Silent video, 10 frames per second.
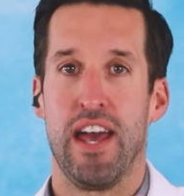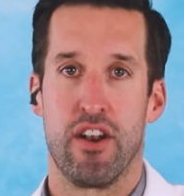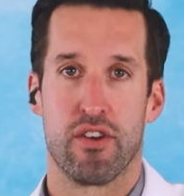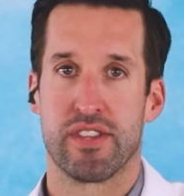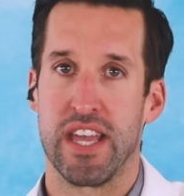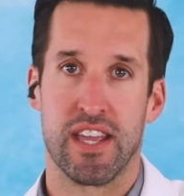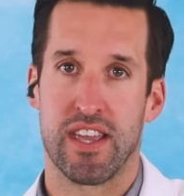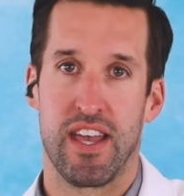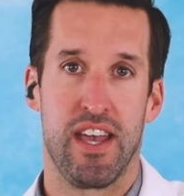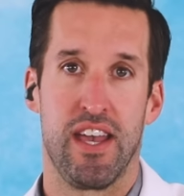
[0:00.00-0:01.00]
and it'll take
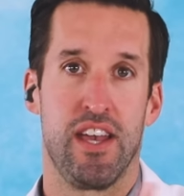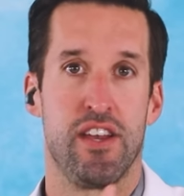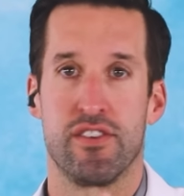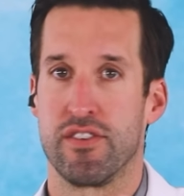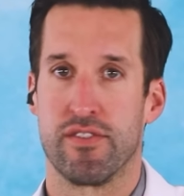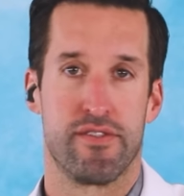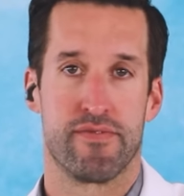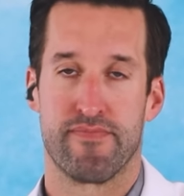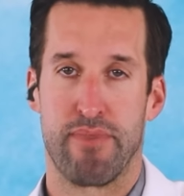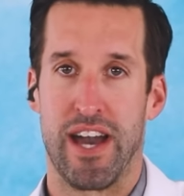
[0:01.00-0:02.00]
and your
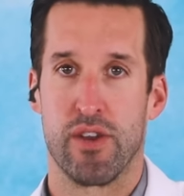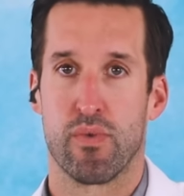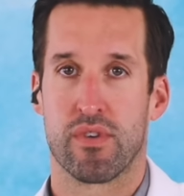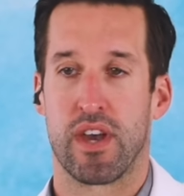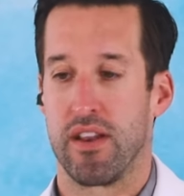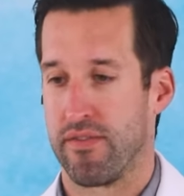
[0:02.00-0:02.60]
body will kind